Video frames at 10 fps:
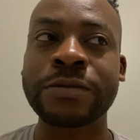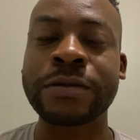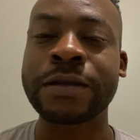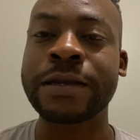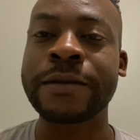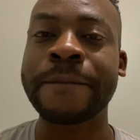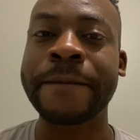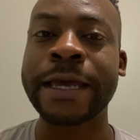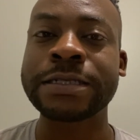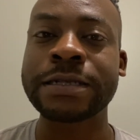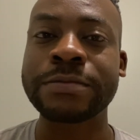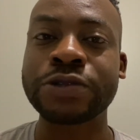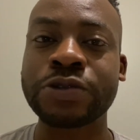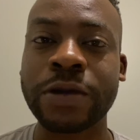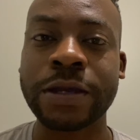in a pendulum
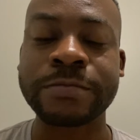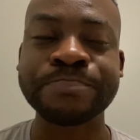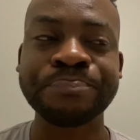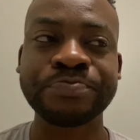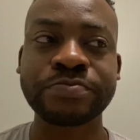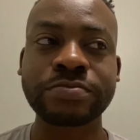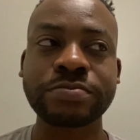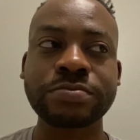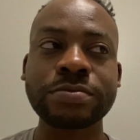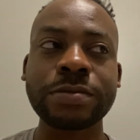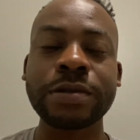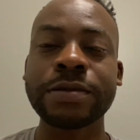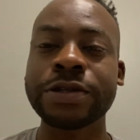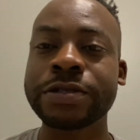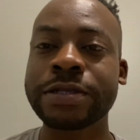swing
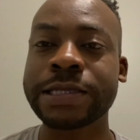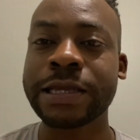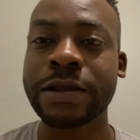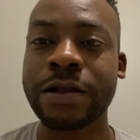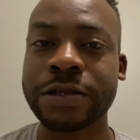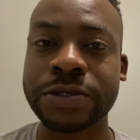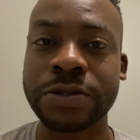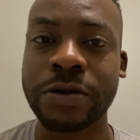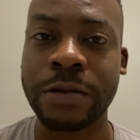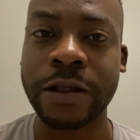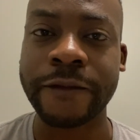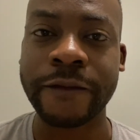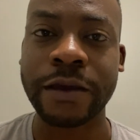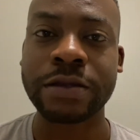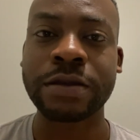there's this thing called a snowball
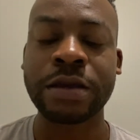effect